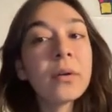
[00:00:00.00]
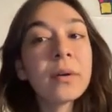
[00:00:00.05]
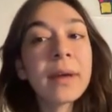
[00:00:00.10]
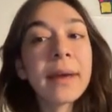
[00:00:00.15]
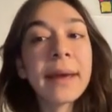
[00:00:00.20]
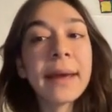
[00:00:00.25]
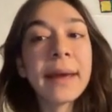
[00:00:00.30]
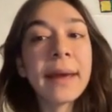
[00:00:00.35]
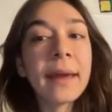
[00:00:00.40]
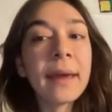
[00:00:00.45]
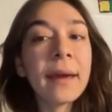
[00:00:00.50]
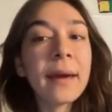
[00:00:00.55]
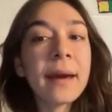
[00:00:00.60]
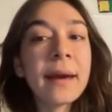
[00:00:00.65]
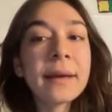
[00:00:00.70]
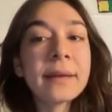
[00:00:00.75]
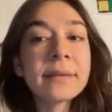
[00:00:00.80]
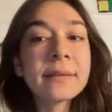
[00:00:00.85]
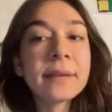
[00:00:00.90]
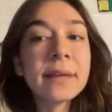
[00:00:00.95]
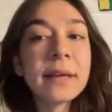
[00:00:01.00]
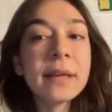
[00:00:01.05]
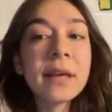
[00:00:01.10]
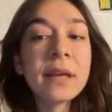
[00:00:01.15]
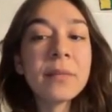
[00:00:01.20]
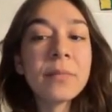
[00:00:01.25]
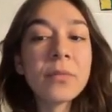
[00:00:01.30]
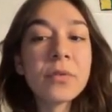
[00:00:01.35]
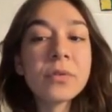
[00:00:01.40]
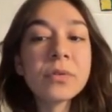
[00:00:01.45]
Okay, I see
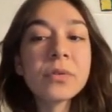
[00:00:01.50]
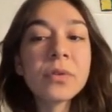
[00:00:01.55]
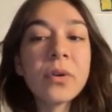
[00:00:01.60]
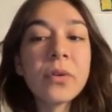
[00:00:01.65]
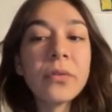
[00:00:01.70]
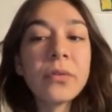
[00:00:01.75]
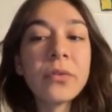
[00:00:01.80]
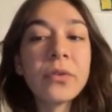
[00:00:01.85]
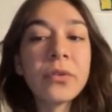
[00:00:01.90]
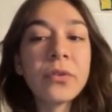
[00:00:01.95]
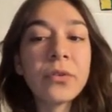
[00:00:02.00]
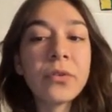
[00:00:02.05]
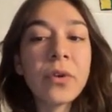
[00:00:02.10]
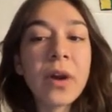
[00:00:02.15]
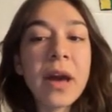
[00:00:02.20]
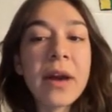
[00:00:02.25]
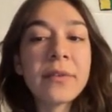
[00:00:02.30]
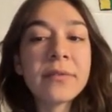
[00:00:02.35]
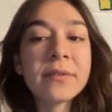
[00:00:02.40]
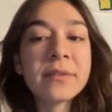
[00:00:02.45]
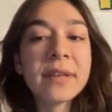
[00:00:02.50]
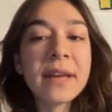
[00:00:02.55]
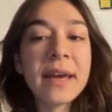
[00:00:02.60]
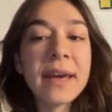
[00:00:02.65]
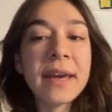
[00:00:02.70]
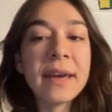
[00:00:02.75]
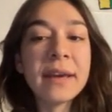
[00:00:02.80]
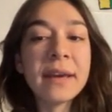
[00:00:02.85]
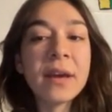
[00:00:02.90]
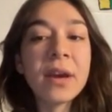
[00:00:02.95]
that most of you have
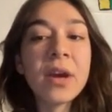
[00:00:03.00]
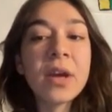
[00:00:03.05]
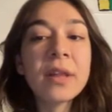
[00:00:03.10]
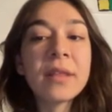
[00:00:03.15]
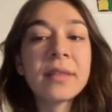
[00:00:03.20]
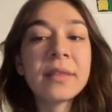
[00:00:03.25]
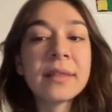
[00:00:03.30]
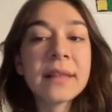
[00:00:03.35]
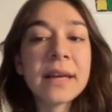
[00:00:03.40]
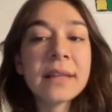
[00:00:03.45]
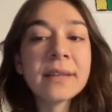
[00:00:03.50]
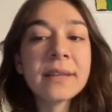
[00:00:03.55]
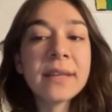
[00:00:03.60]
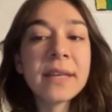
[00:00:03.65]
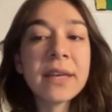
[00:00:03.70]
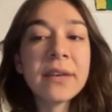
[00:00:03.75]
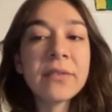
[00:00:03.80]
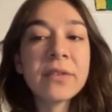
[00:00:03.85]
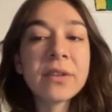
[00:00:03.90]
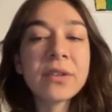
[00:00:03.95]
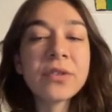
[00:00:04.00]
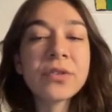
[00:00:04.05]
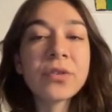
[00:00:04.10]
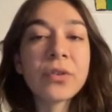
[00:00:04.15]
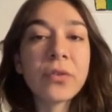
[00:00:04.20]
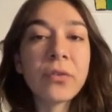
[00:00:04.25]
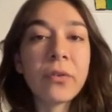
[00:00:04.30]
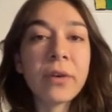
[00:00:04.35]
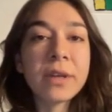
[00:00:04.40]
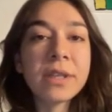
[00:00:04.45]
said not given
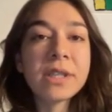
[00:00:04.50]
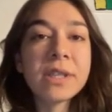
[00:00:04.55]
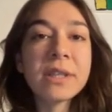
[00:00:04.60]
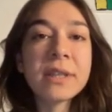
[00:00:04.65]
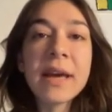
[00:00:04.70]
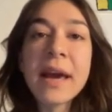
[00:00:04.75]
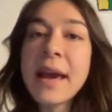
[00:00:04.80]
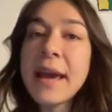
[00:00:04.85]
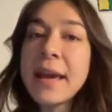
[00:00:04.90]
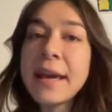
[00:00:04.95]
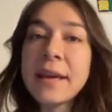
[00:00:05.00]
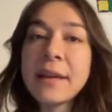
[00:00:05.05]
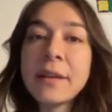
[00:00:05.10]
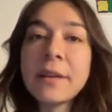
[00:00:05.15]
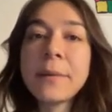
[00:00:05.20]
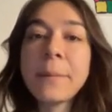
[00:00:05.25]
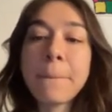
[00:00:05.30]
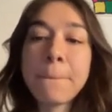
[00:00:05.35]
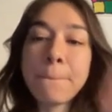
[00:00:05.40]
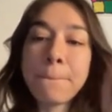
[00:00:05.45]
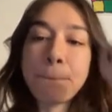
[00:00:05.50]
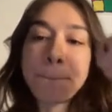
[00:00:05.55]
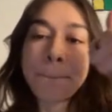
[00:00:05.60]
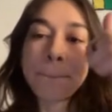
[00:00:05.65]
to question 8.